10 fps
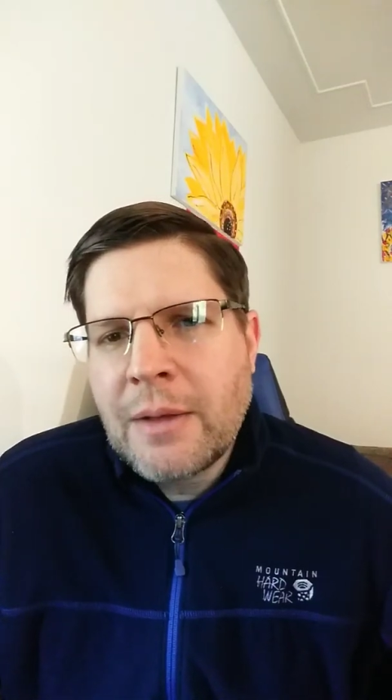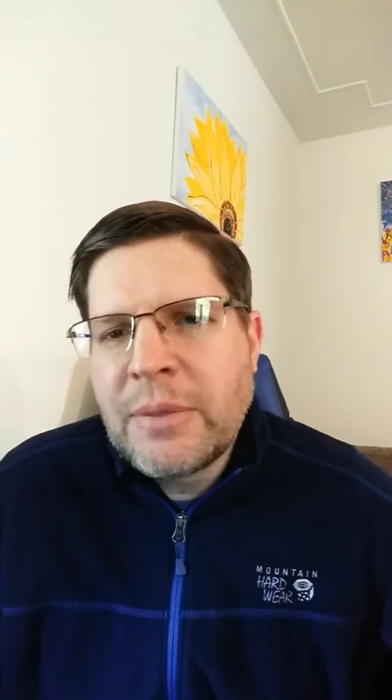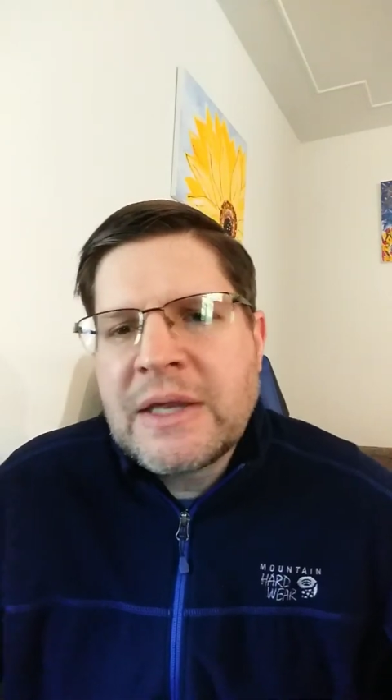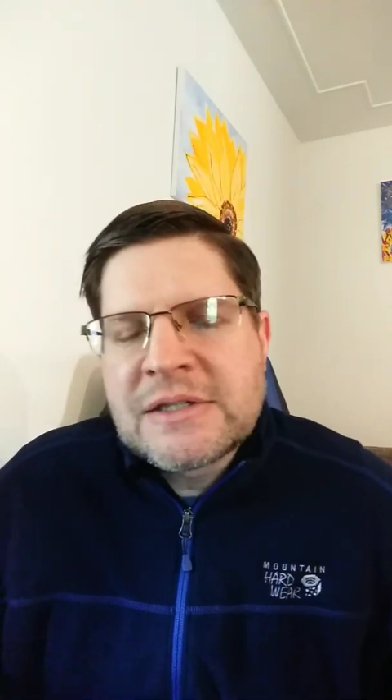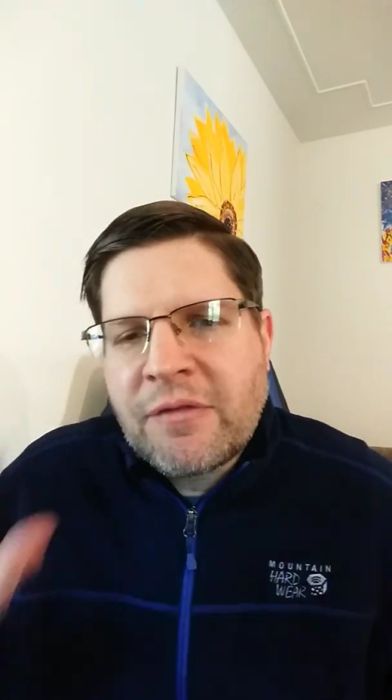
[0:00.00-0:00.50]

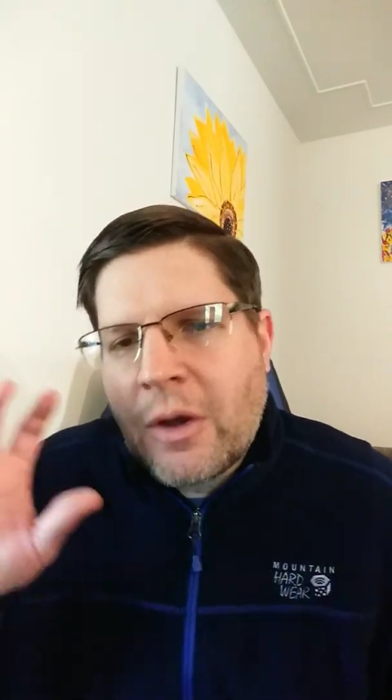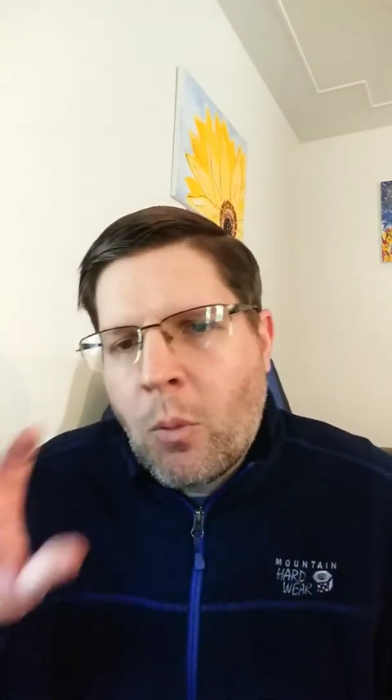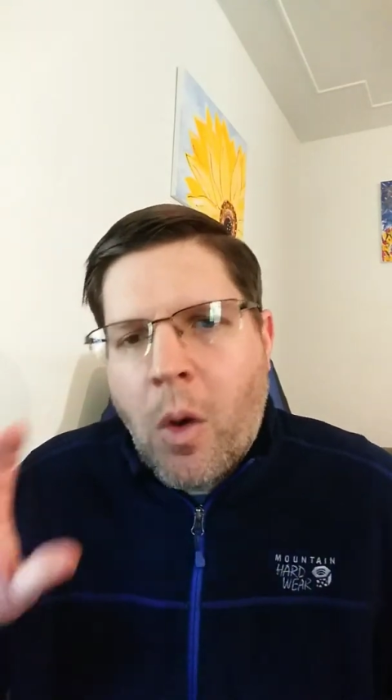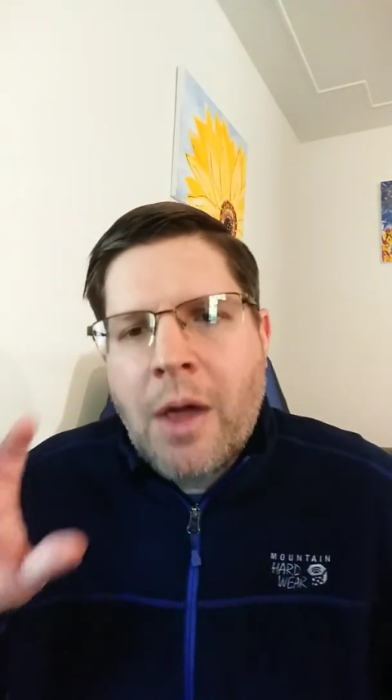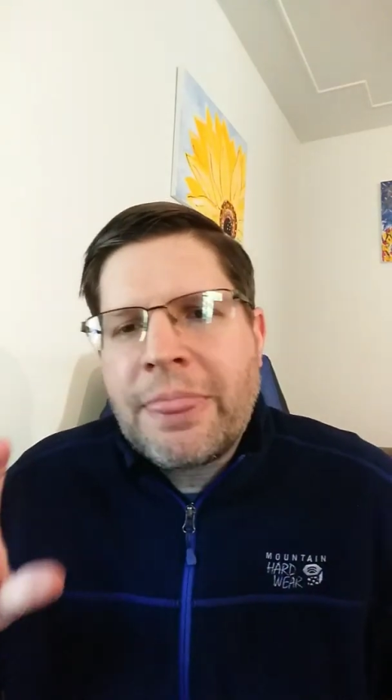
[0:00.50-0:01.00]
because if I
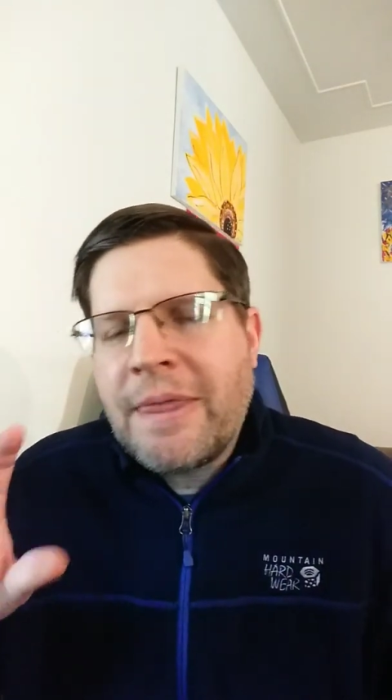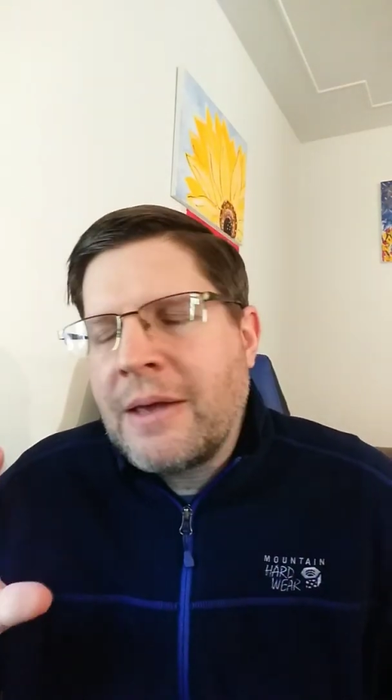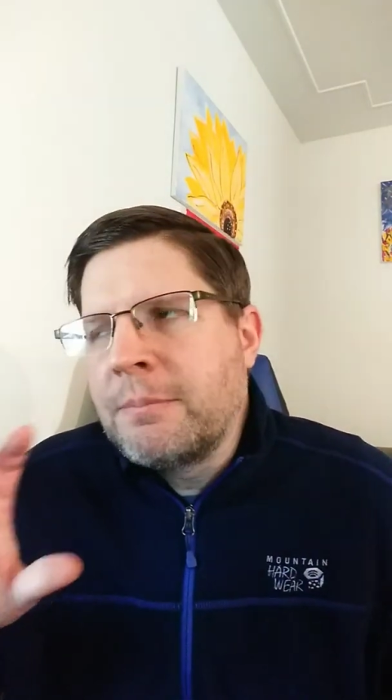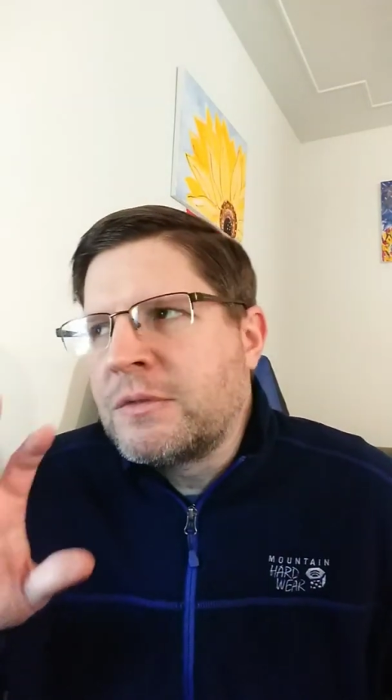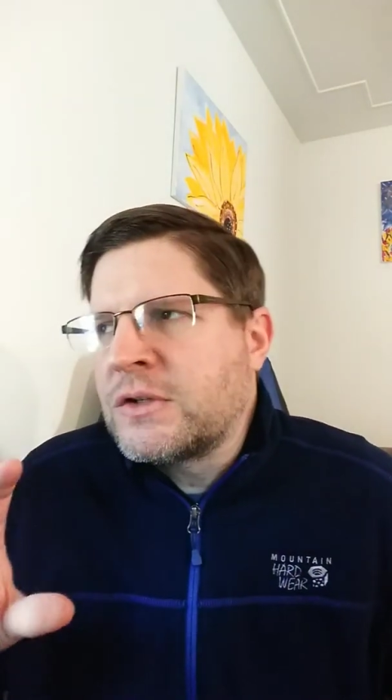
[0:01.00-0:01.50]
want
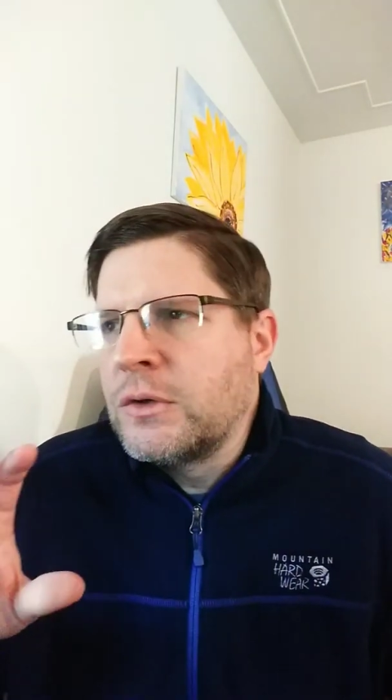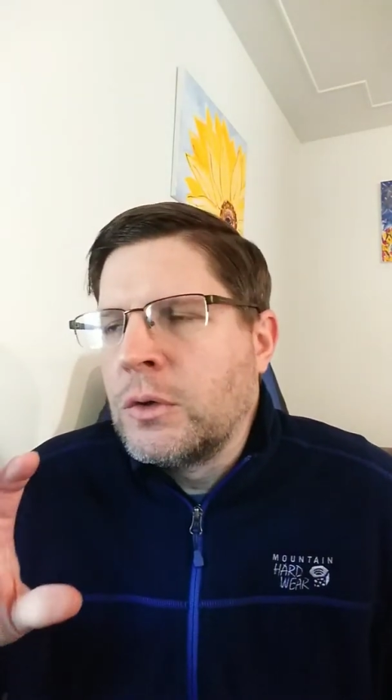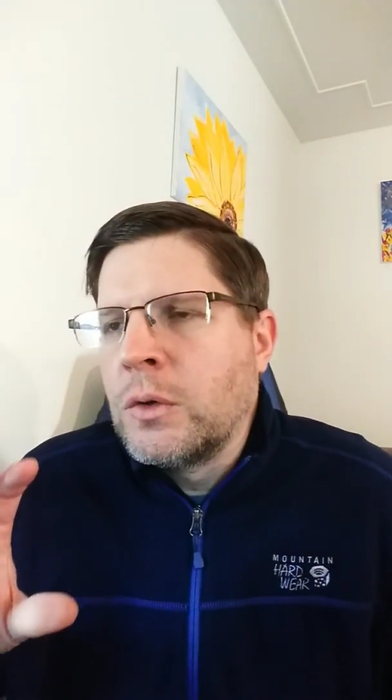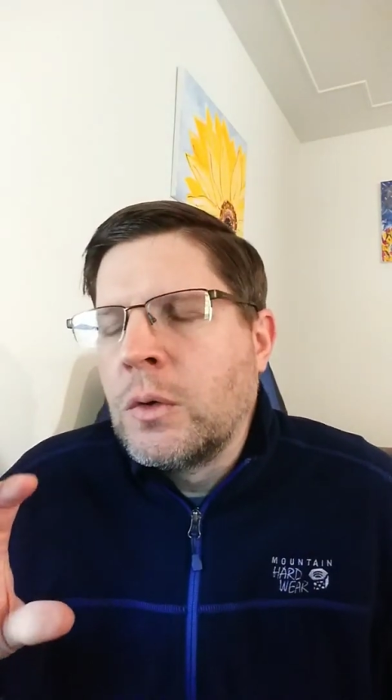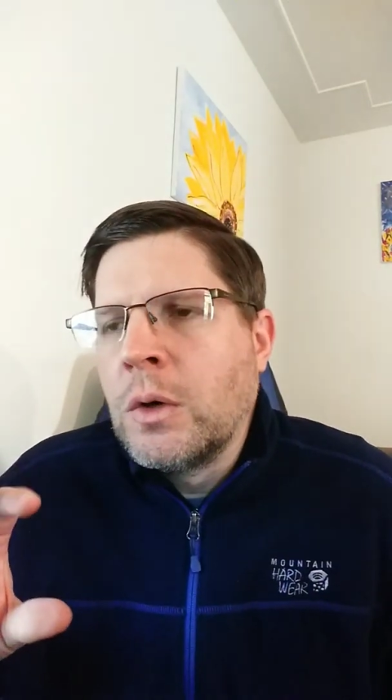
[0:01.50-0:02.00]
them
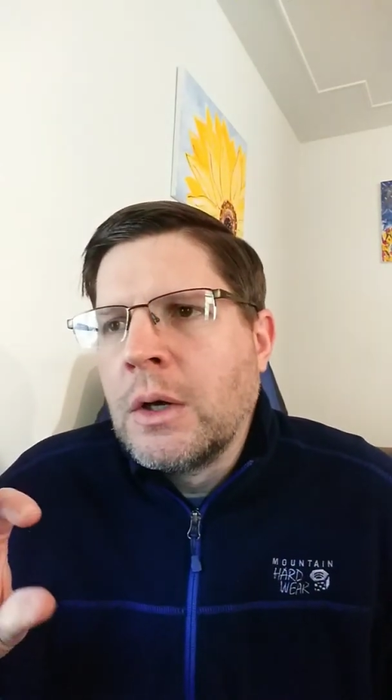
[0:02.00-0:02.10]
to